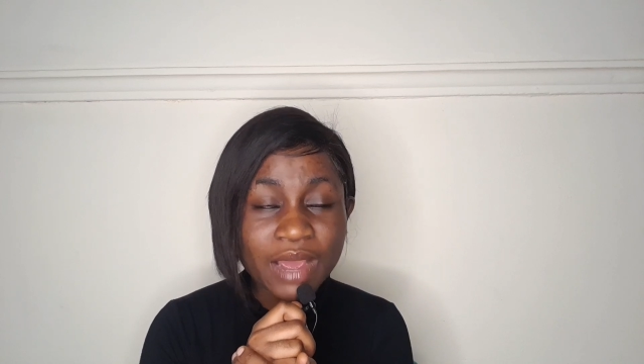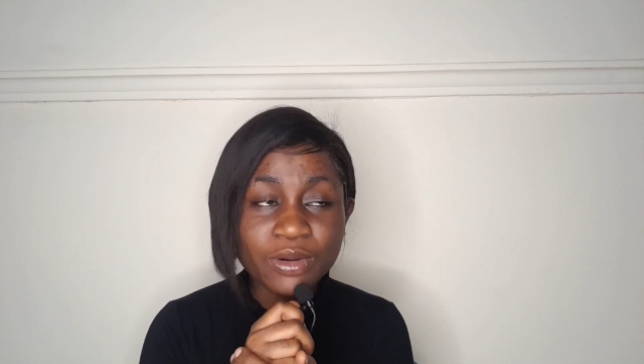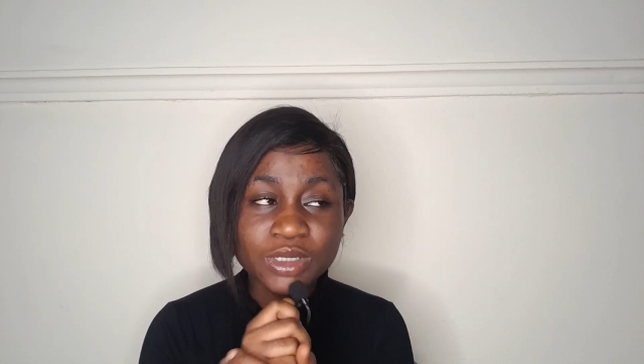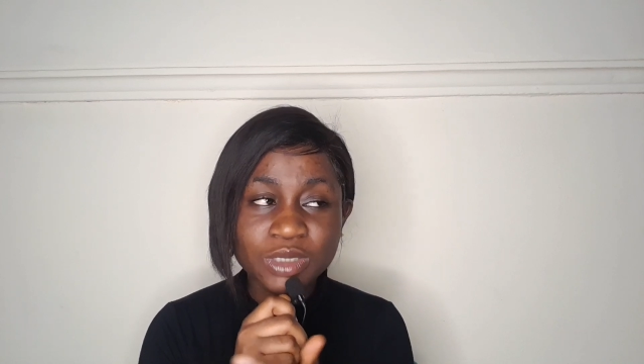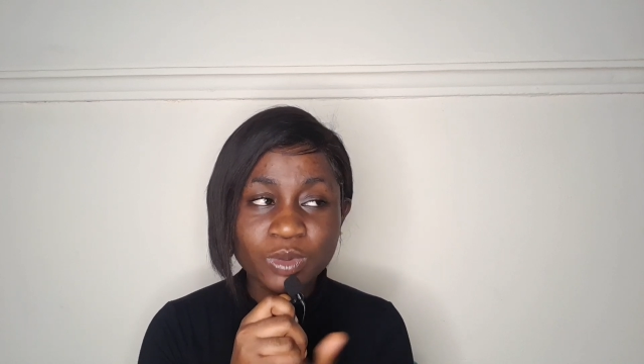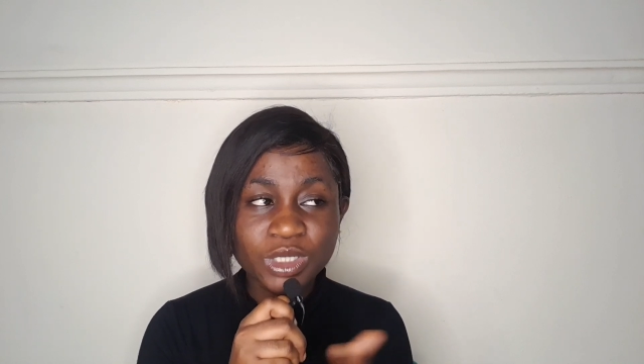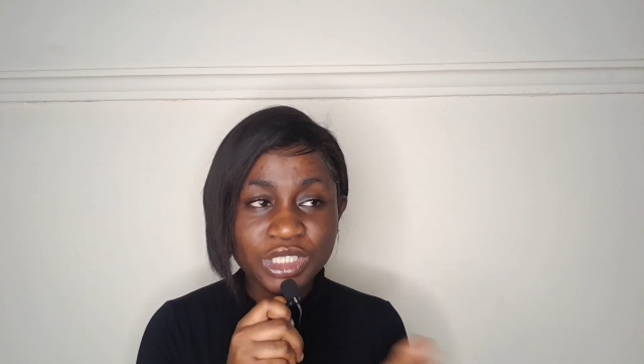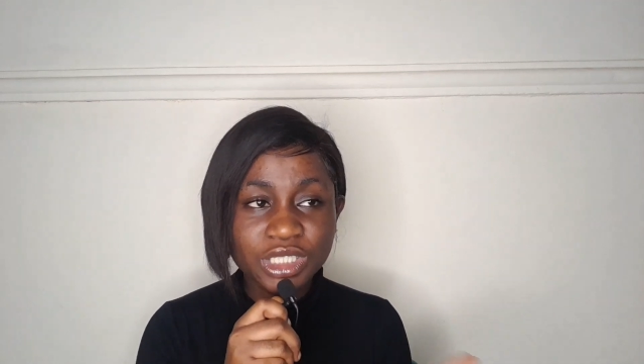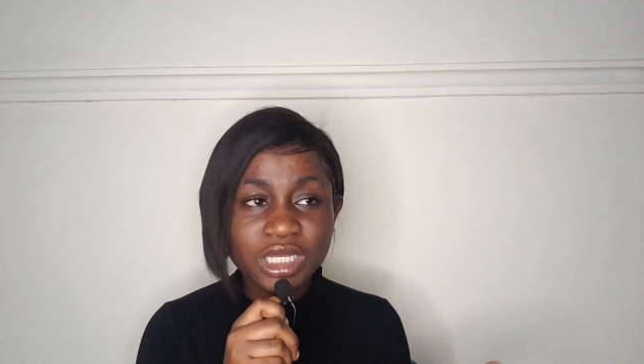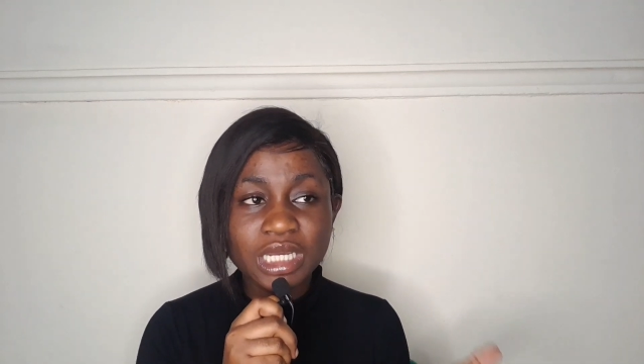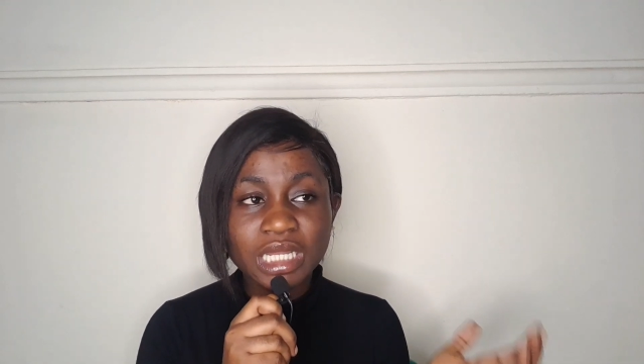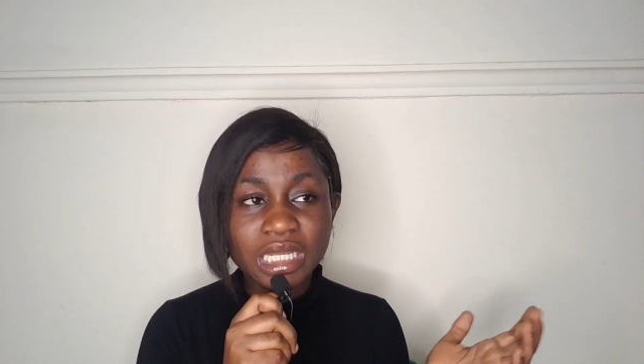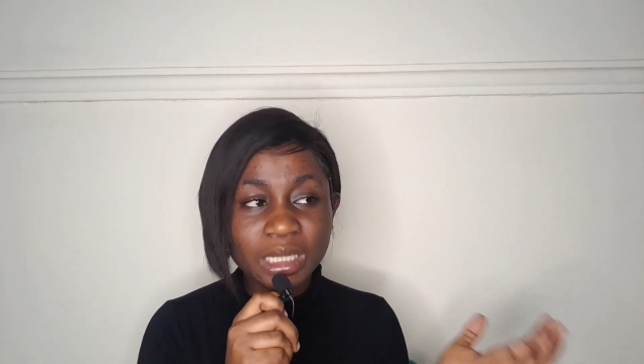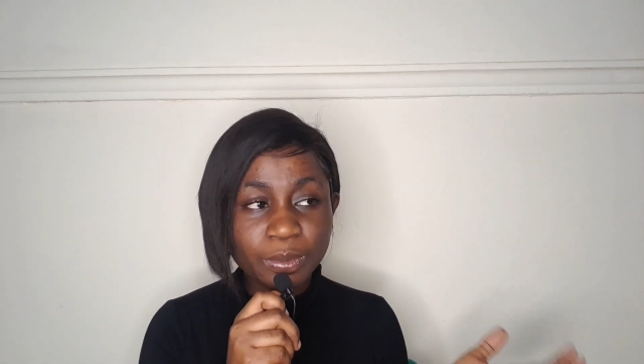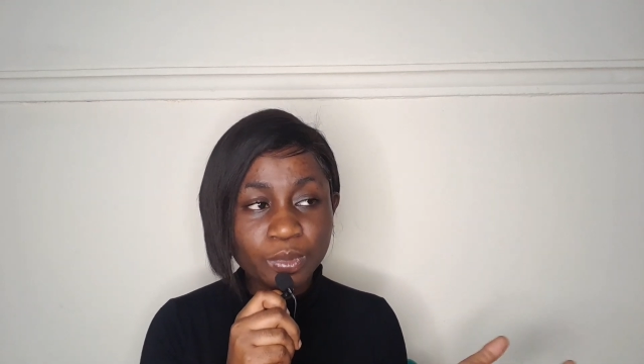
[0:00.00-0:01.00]
I was watching a
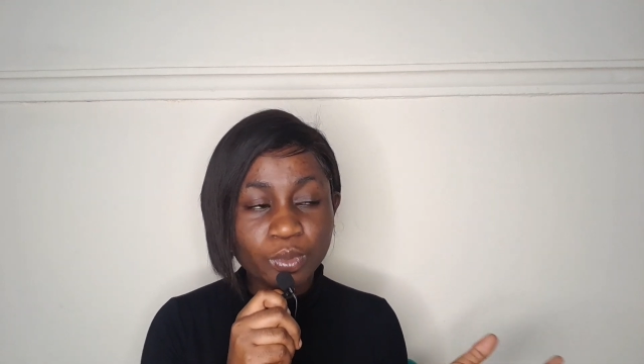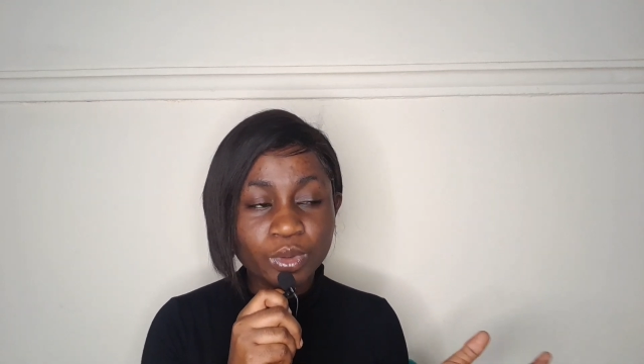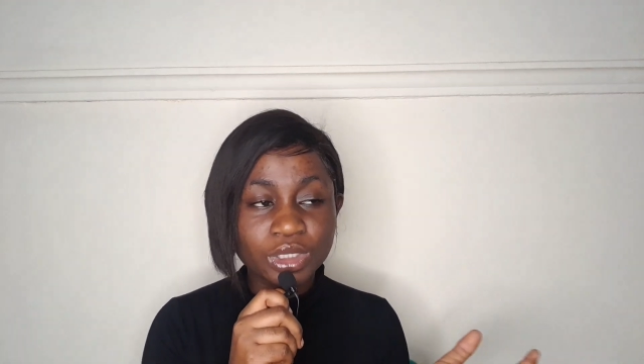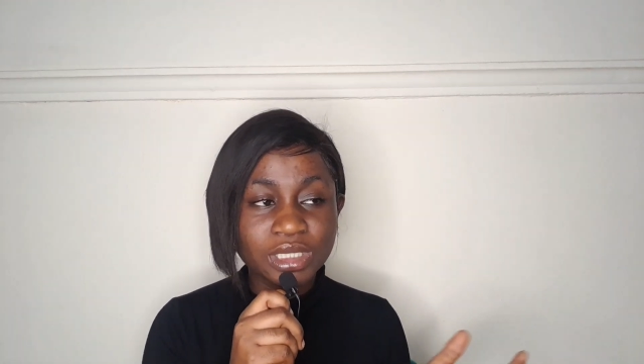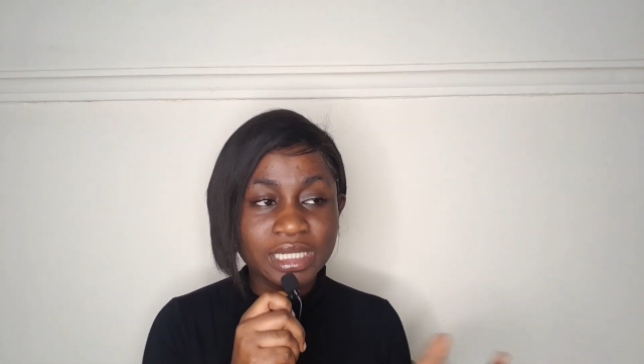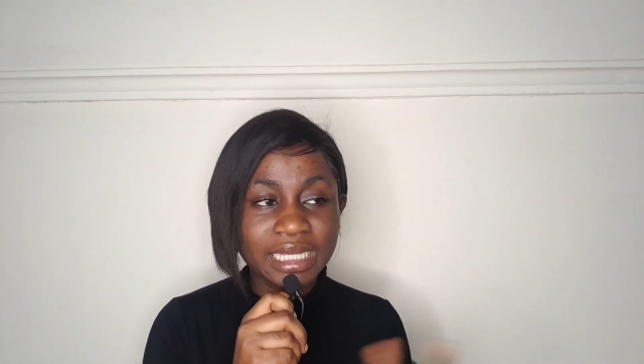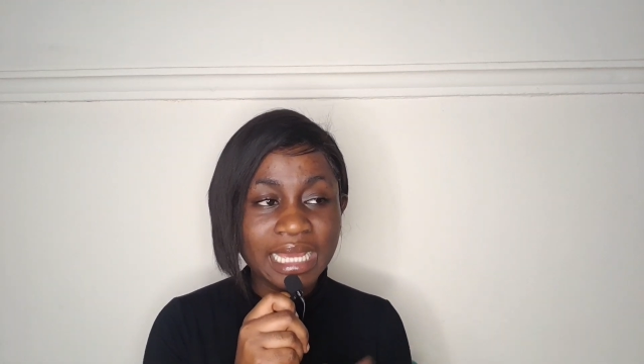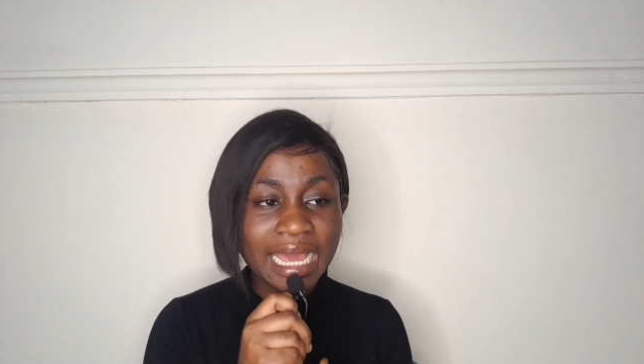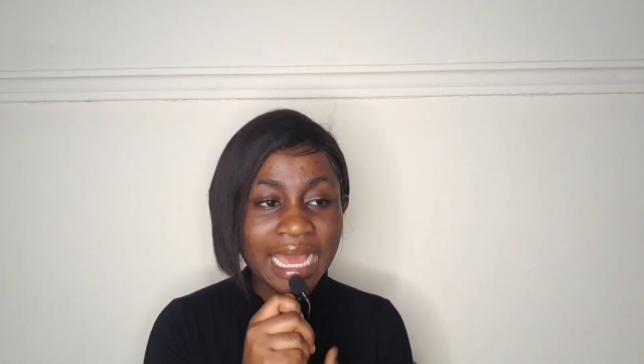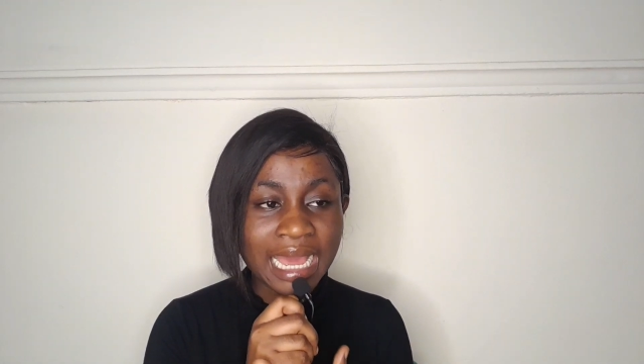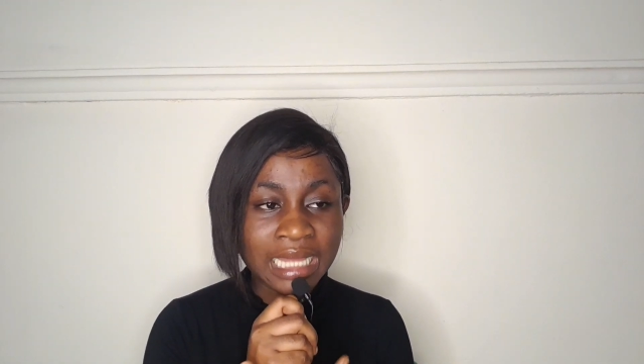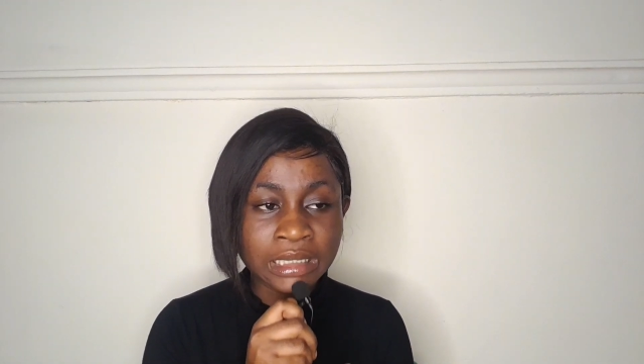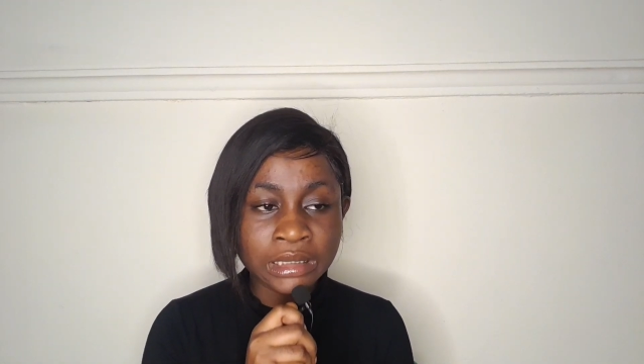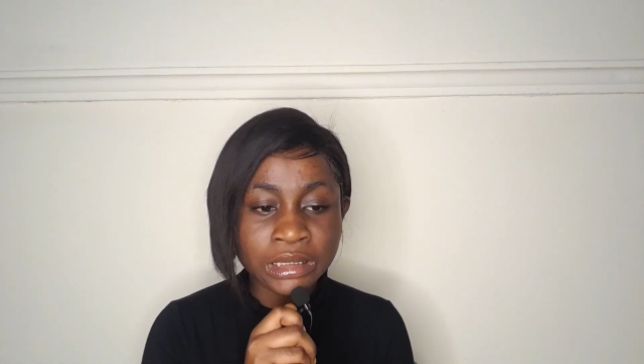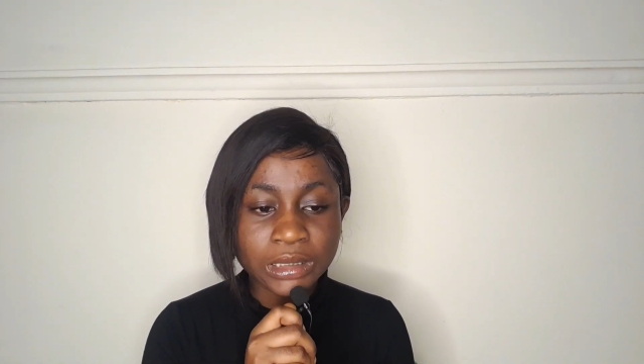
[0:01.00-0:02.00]
clip one day,
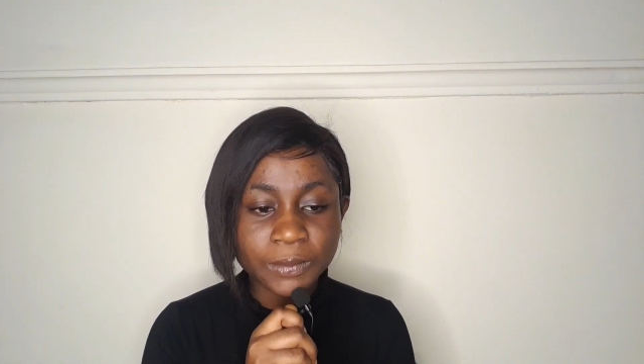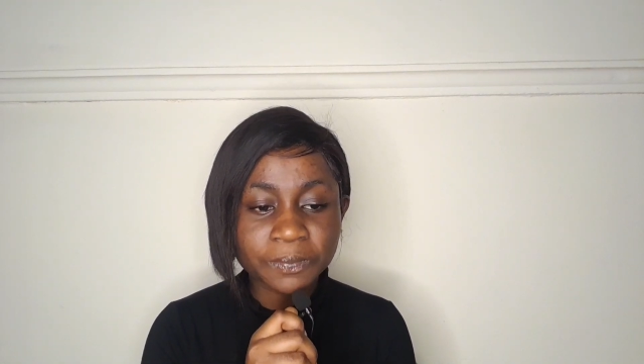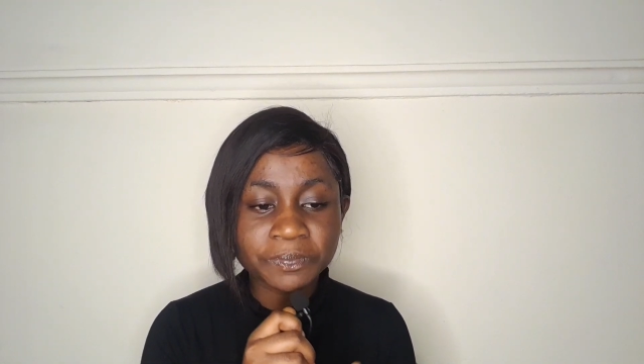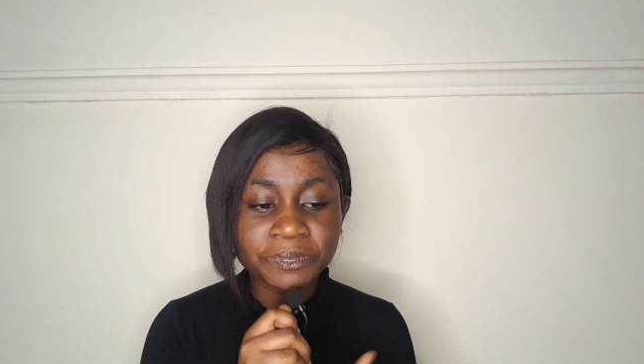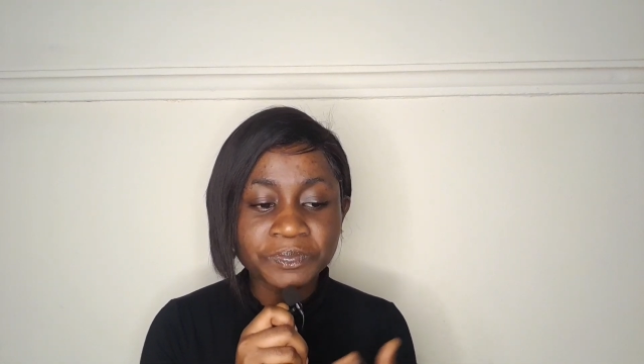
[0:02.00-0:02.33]
and